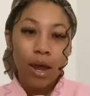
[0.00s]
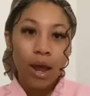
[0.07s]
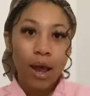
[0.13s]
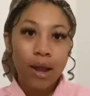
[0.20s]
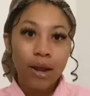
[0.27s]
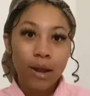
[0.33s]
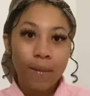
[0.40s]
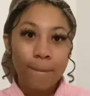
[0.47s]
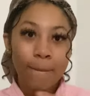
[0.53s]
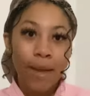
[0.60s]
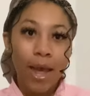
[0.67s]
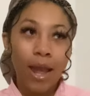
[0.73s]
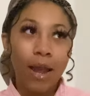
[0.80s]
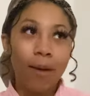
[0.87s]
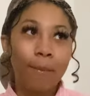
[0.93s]
I come
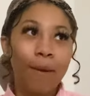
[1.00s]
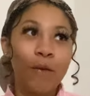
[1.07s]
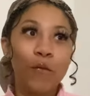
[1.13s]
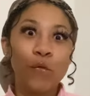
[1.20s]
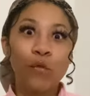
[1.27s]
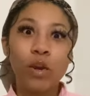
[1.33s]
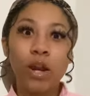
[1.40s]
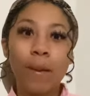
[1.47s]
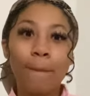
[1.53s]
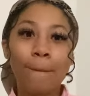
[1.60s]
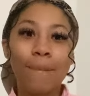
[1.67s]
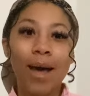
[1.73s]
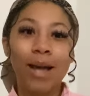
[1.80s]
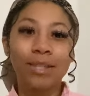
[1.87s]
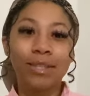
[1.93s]
back, my freaking
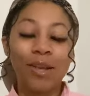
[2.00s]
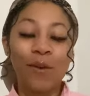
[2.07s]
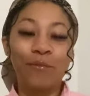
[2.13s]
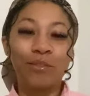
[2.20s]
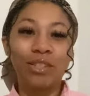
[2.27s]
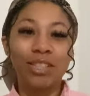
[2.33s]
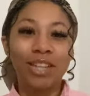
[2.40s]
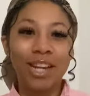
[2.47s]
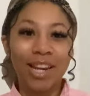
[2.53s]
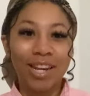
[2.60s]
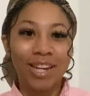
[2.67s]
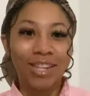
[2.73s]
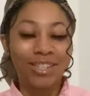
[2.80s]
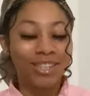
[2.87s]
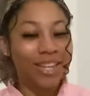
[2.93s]
box of chicken
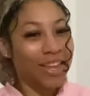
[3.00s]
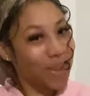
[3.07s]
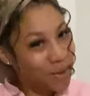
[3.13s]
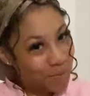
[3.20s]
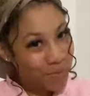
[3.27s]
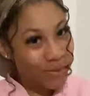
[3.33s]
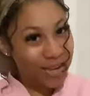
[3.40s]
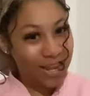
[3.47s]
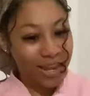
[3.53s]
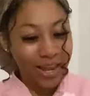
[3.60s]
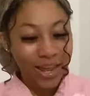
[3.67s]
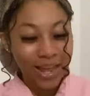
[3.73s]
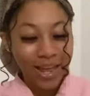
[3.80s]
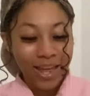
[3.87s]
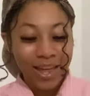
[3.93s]
is empty,
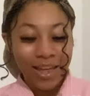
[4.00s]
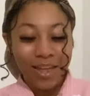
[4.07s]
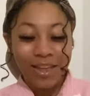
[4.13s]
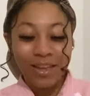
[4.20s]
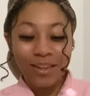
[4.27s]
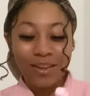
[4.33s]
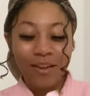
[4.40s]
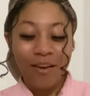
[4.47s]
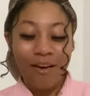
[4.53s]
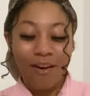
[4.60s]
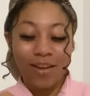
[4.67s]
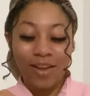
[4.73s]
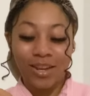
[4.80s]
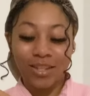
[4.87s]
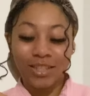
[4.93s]

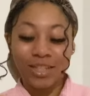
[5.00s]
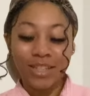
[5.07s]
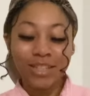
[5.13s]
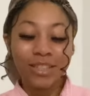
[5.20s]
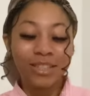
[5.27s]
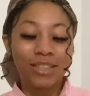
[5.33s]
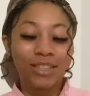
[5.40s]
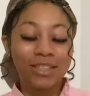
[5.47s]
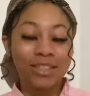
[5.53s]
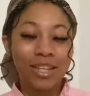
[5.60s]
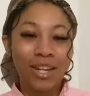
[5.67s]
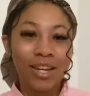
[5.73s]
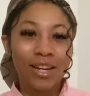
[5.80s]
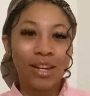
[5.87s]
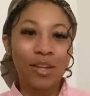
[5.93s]
y'all, and Justin's
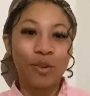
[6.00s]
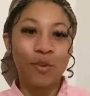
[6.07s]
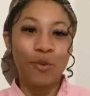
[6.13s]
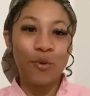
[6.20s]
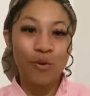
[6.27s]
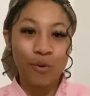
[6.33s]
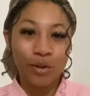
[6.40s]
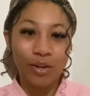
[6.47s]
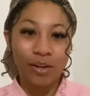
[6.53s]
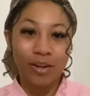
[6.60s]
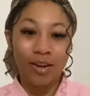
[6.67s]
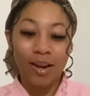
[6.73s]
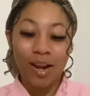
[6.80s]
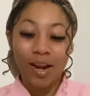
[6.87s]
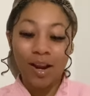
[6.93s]
sitting in the corner
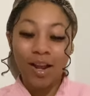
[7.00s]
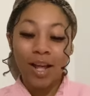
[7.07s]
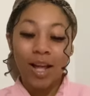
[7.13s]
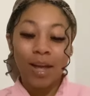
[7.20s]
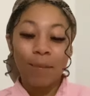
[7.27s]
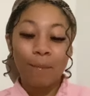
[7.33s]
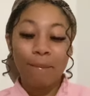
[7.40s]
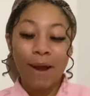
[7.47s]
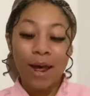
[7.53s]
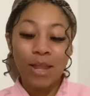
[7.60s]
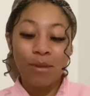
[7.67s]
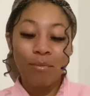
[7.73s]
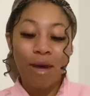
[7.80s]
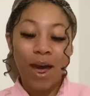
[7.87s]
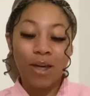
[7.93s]
by
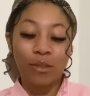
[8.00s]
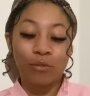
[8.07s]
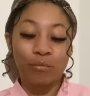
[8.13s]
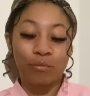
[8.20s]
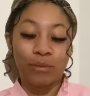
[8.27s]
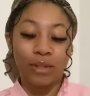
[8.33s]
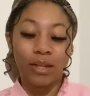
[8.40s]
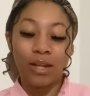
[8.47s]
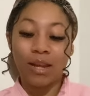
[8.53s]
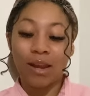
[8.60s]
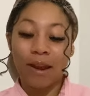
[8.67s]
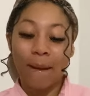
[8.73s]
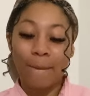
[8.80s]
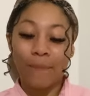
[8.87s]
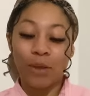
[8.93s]
the bathroom looking
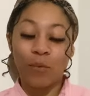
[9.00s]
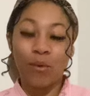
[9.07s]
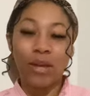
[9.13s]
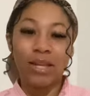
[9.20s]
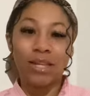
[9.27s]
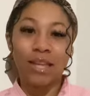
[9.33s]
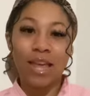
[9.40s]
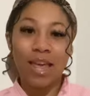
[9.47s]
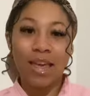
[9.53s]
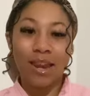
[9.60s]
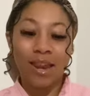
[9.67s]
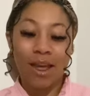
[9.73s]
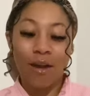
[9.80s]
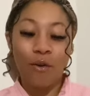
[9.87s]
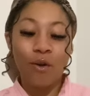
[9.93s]
at me with his head
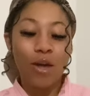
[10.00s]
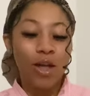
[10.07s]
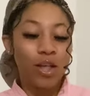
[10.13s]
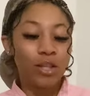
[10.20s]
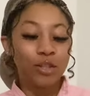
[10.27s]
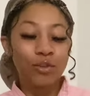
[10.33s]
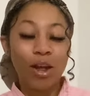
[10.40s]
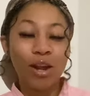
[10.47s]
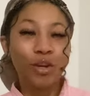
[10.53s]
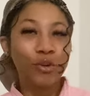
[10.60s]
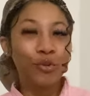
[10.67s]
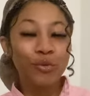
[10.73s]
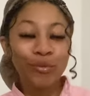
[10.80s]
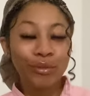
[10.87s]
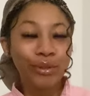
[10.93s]
down. So I
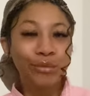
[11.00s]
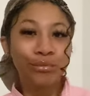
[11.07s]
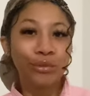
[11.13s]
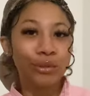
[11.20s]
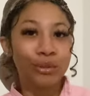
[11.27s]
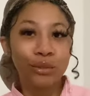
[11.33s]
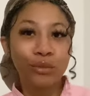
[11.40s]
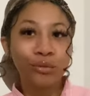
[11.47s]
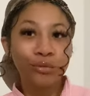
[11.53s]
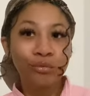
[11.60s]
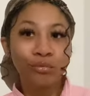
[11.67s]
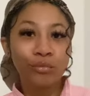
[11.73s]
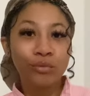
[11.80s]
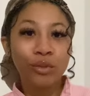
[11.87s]
knew it was you.